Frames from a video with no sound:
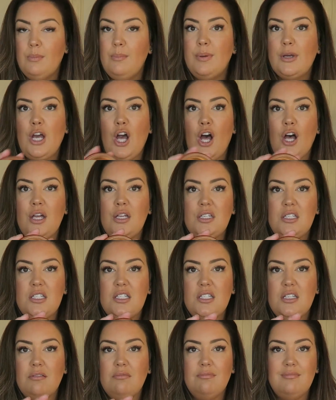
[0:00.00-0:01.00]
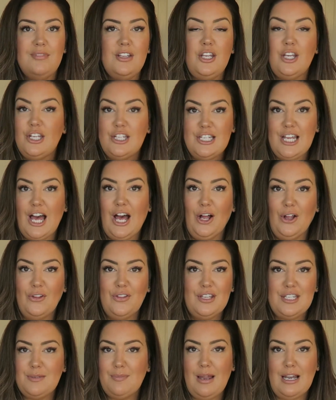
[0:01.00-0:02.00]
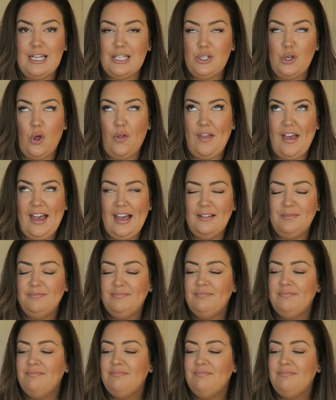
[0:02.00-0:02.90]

because you can tell the smell is not there.